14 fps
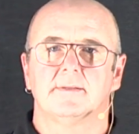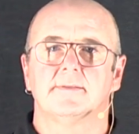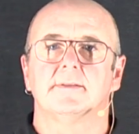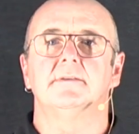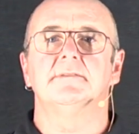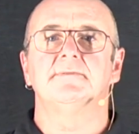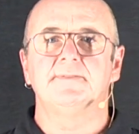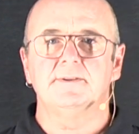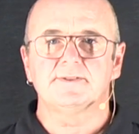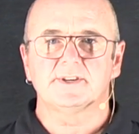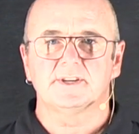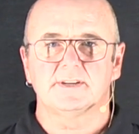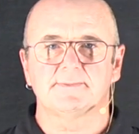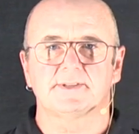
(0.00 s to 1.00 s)
There are a few
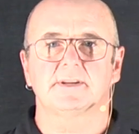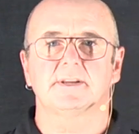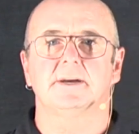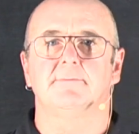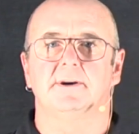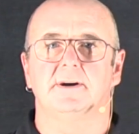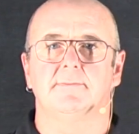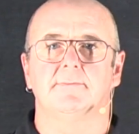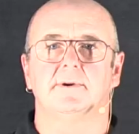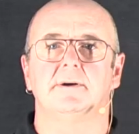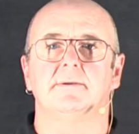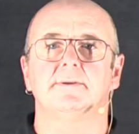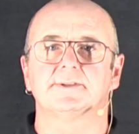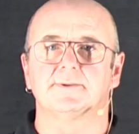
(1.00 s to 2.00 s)
terms that come up
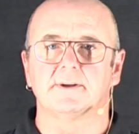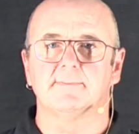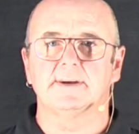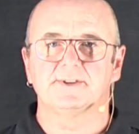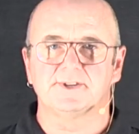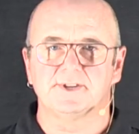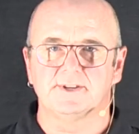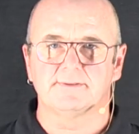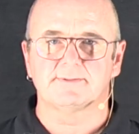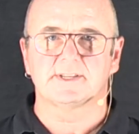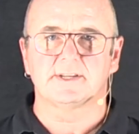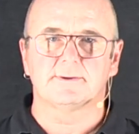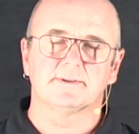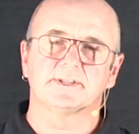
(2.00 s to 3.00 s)
while we're talking about genome
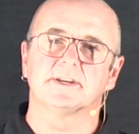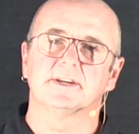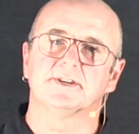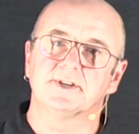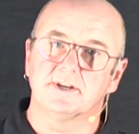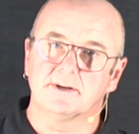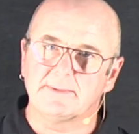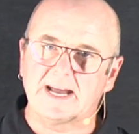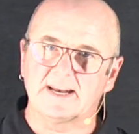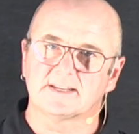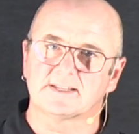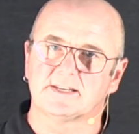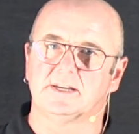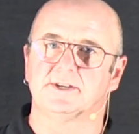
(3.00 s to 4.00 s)
sequencing and genome
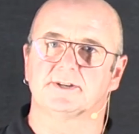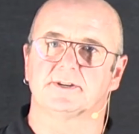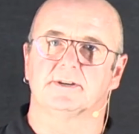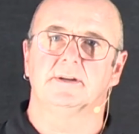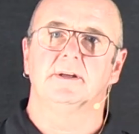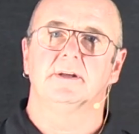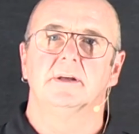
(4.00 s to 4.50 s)
annotation,